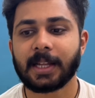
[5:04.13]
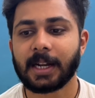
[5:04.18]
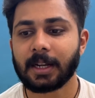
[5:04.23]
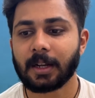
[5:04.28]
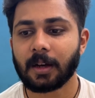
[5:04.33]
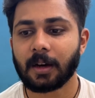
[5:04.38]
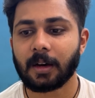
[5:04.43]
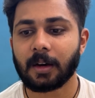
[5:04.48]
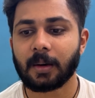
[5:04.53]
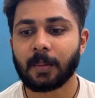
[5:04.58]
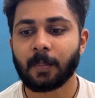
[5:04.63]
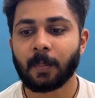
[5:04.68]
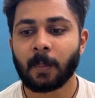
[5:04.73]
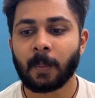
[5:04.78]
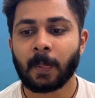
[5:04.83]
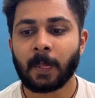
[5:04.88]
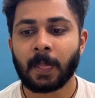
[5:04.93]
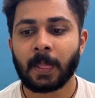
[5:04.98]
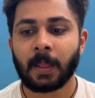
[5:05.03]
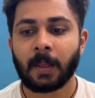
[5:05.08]
that uh,
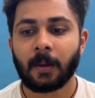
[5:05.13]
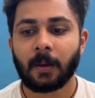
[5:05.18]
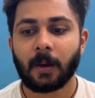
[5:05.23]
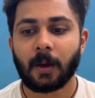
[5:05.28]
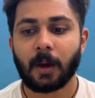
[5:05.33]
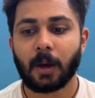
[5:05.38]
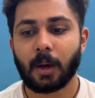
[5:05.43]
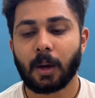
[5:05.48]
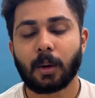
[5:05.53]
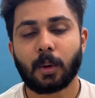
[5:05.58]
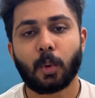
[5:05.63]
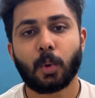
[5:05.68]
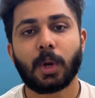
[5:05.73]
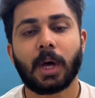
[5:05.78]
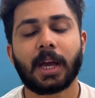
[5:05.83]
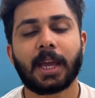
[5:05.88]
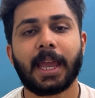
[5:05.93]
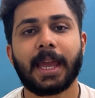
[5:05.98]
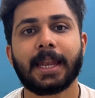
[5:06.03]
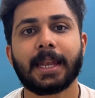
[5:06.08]
good
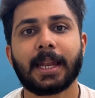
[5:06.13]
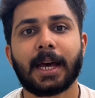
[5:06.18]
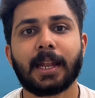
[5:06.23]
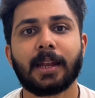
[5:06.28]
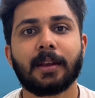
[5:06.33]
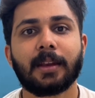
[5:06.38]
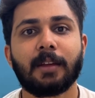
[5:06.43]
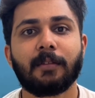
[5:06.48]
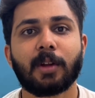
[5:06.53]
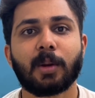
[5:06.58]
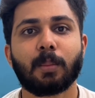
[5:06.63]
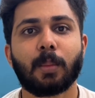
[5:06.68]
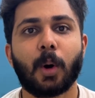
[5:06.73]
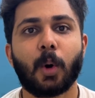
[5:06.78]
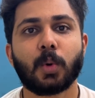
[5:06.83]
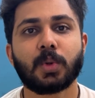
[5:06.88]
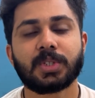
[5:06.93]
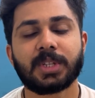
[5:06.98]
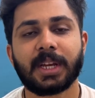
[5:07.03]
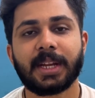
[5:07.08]
again and even
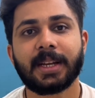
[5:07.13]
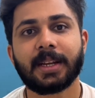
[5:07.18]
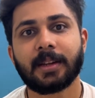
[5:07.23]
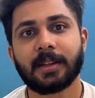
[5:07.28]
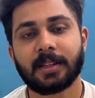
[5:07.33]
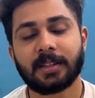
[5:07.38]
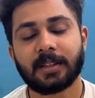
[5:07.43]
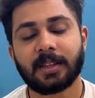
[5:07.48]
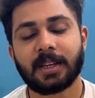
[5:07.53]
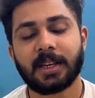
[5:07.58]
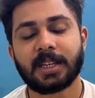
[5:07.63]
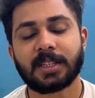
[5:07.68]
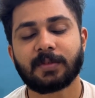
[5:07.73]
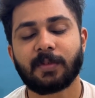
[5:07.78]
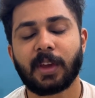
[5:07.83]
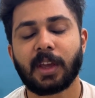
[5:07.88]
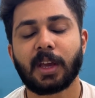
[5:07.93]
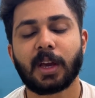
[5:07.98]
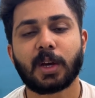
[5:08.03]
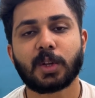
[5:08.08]
bounce hit his
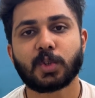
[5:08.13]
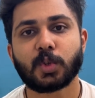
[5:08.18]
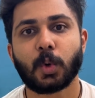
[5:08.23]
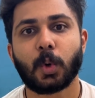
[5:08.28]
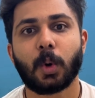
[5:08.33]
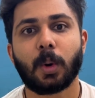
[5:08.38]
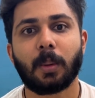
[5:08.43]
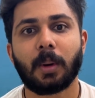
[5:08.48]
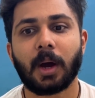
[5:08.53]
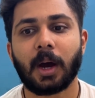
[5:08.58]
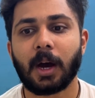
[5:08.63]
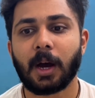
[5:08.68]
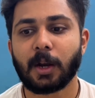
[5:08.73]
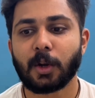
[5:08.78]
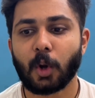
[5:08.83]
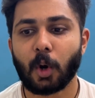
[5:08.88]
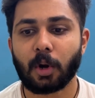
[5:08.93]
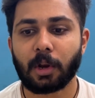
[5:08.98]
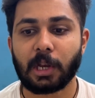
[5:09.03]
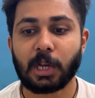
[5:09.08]
finger. So uh,
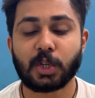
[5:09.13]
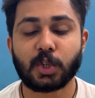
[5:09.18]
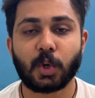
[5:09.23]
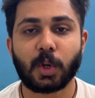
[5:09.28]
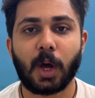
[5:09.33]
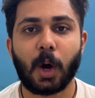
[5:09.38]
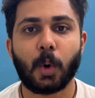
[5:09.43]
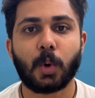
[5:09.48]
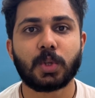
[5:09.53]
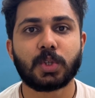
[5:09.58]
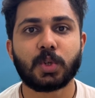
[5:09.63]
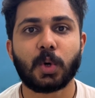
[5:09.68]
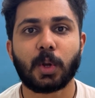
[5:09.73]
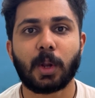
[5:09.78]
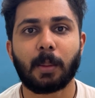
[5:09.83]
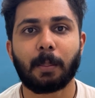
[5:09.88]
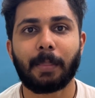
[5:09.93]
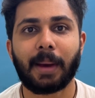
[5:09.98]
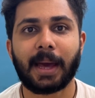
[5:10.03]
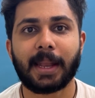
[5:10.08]
not really sure how it's
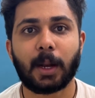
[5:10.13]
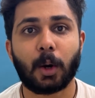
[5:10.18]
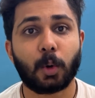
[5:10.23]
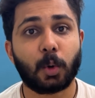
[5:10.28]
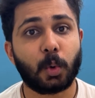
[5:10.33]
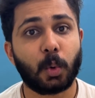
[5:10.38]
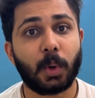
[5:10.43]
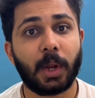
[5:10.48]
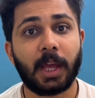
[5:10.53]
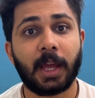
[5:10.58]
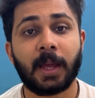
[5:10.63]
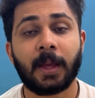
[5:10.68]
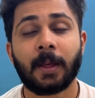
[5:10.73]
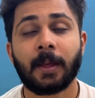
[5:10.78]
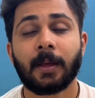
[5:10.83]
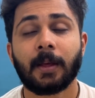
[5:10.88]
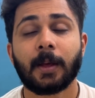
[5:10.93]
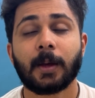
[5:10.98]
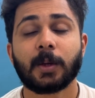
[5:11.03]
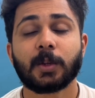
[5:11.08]
gonna pan out today.
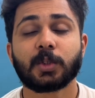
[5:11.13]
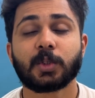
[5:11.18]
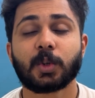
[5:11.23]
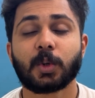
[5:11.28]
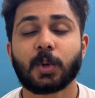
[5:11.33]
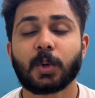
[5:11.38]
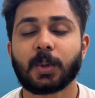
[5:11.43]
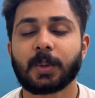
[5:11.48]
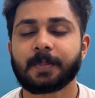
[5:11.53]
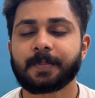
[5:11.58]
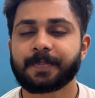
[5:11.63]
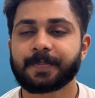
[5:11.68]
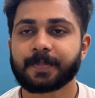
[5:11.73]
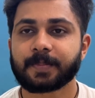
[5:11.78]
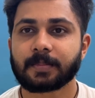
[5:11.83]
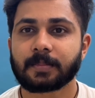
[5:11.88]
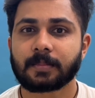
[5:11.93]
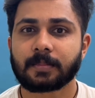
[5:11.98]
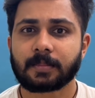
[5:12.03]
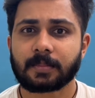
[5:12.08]
So
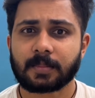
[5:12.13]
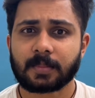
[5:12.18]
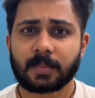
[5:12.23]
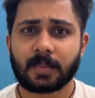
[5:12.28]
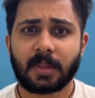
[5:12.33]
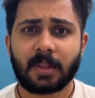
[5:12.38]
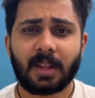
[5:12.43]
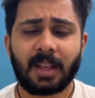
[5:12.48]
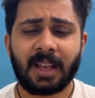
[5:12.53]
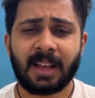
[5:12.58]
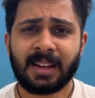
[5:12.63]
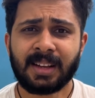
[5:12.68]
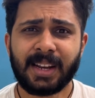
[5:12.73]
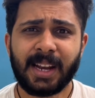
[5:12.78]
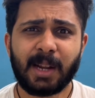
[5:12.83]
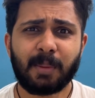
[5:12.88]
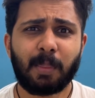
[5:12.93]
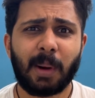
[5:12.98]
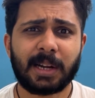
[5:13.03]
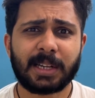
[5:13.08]

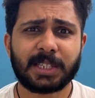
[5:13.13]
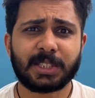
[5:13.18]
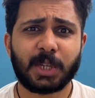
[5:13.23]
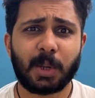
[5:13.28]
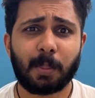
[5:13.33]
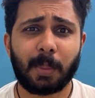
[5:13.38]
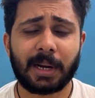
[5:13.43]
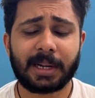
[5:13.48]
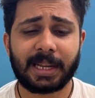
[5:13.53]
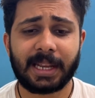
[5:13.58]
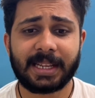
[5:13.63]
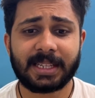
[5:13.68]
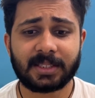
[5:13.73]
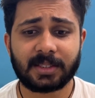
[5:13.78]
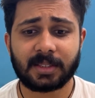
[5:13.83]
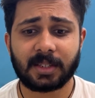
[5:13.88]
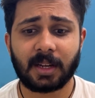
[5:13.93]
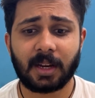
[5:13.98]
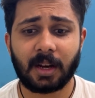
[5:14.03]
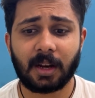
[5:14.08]
great partnership, at
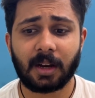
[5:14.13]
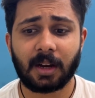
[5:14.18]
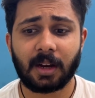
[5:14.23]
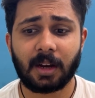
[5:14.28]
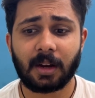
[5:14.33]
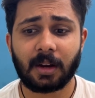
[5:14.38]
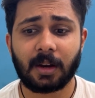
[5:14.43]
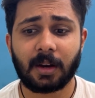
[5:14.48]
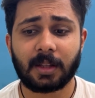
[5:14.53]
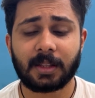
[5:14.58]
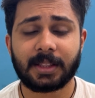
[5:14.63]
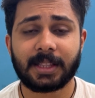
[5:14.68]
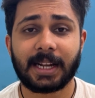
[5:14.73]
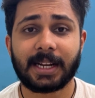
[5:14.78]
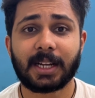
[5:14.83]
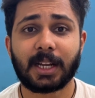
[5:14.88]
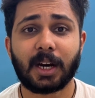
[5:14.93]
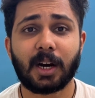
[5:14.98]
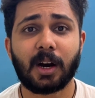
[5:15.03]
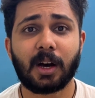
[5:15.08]
least uh,
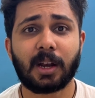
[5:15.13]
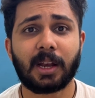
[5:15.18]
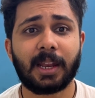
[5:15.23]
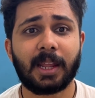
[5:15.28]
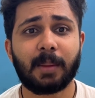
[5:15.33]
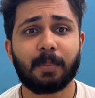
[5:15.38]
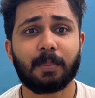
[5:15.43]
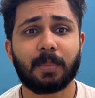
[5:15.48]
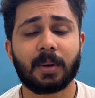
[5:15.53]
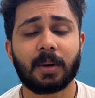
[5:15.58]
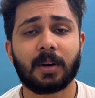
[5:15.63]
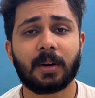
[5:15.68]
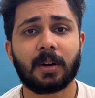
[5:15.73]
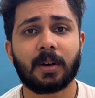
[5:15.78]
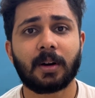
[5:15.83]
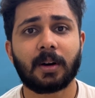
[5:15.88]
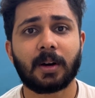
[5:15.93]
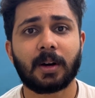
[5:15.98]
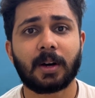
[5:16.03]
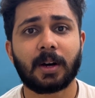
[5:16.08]
that early
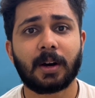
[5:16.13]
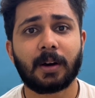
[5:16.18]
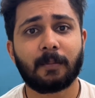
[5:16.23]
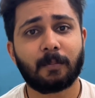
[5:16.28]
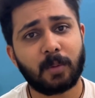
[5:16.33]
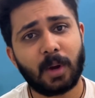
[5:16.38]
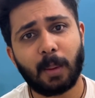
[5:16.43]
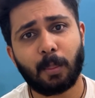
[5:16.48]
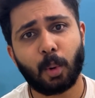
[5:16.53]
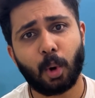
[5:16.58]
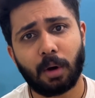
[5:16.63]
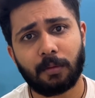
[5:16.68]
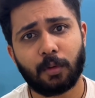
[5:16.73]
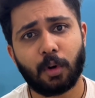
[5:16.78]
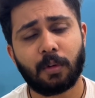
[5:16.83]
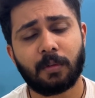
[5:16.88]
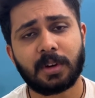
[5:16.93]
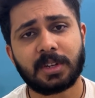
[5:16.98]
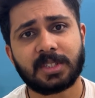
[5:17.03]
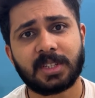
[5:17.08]
uh, couple of
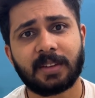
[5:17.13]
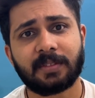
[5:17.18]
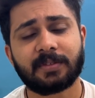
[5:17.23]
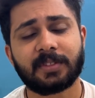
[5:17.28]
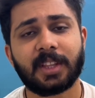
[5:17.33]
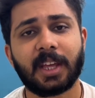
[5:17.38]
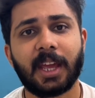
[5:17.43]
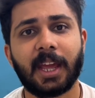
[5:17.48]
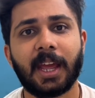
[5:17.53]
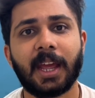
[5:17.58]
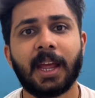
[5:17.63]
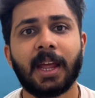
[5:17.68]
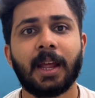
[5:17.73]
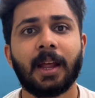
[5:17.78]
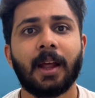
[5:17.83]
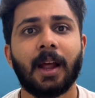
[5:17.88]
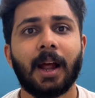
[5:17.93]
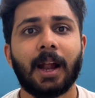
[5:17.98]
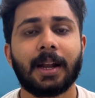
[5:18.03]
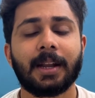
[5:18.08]
overs, if they
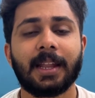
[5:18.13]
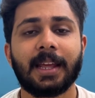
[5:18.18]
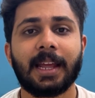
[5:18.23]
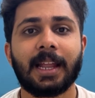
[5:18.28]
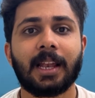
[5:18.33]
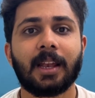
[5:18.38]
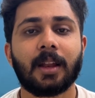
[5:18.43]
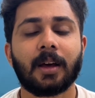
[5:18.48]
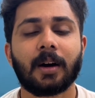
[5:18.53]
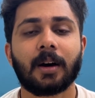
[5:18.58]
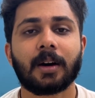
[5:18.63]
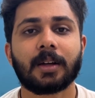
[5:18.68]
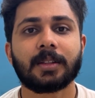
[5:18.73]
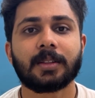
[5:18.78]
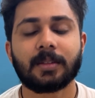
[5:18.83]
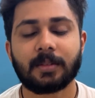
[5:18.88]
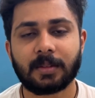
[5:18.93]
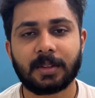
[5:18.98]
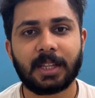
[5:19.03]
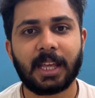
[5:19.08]
deal, uh,
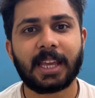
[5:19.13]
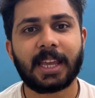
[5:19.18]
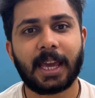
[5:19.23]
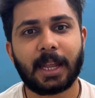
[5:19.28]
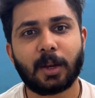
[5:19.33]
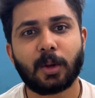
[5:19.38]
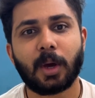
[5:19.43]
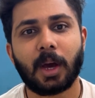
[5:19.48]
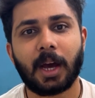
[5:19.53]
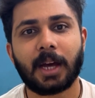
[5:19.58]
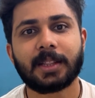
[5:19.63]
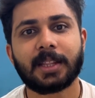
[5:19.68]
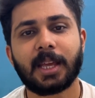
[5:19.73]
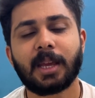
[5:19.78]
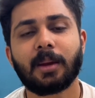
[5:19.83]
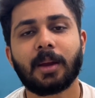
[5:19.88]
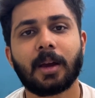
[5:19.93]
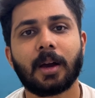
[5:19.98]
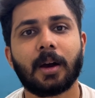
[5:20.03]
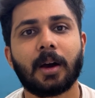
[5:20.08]
they can, I
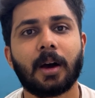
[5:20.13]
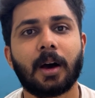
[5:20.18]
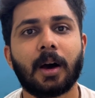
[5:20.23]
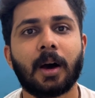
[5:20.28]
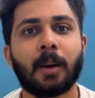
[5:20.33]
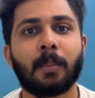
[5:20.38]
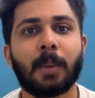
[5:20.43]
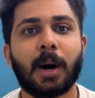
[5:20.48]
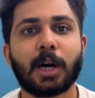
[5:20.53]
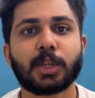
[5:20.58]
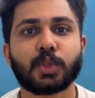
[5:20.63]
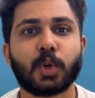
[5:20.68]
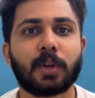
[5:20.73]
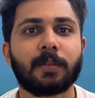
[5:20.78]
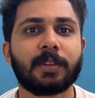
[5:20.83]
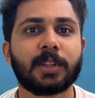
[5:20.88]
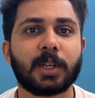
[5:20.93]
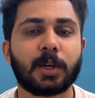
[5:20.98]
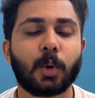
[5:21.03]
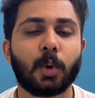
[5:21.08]
think, uh, march on
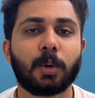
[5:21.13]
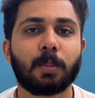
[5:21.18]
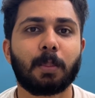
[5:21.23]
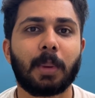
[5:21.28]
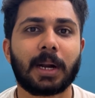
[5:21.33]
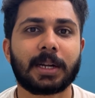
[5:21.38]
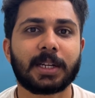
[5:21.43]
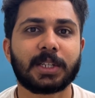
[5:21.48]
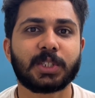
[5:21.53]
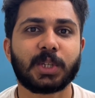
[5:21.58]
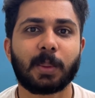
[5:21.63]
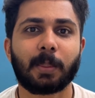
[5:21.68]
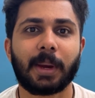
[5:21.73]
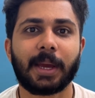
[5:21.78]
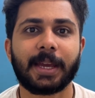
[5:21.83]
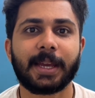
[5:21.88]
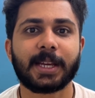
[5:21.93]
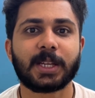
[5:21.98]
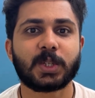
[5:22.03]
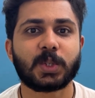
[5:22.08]
with a good partnership,
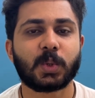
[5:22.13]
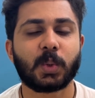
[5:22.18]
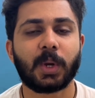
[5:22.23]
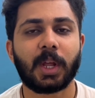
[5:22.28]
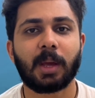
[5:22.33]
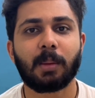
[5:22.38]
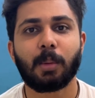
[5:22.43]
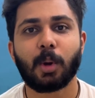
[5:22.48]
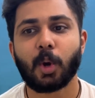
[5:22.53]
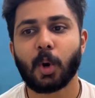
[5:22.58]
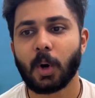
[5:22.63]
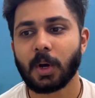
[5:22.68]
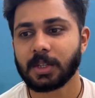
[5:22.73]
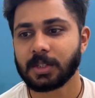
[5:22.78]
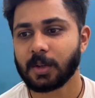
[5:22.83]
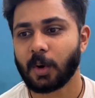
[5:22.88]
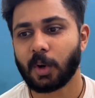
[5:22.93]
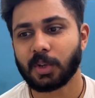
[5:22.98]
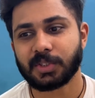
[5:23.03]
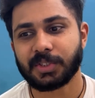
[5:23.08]
I guess, today,
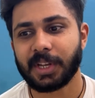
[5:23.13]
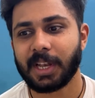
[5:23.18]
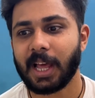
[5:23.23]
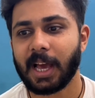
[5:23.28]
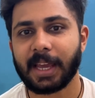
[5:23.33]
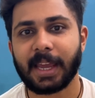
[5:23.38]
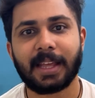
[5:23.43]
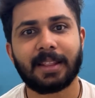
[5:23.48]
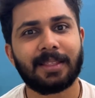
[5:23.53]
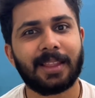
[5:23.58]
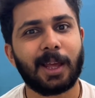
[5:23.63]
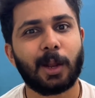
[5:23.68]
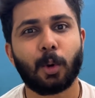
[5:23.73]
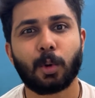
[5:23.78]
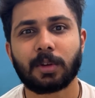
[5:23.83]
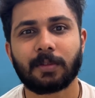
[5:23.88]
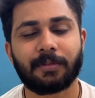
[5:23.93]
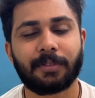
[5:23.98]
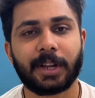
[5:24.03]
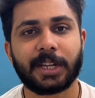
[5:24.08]
because Australia, again, they
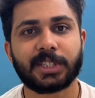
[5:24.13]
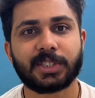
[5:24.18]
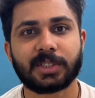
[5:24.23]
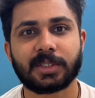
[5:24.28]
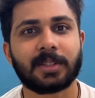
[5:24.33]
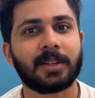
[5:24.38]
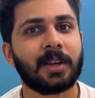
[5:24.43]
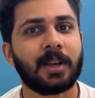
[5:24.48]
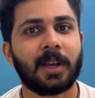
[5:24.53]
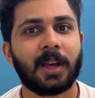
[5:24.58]
look fresh.